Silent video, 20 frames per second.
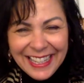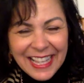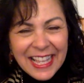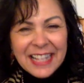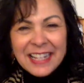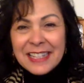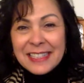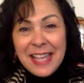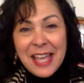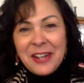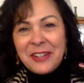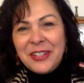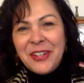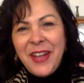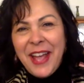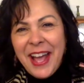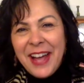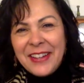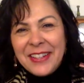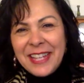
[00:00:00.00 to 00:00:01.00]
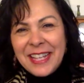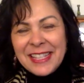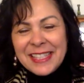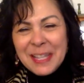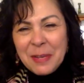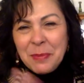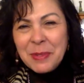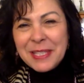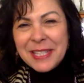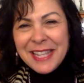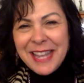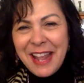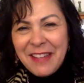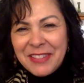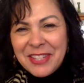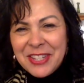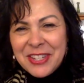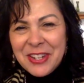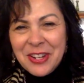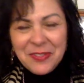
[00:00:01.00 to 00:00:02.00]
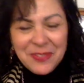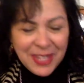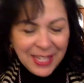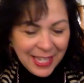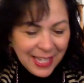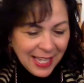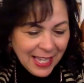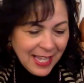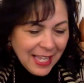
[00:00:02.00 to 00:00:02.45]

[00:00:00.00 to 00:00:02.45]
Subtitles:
because I don't know how yet. Someone's gonna have to show me.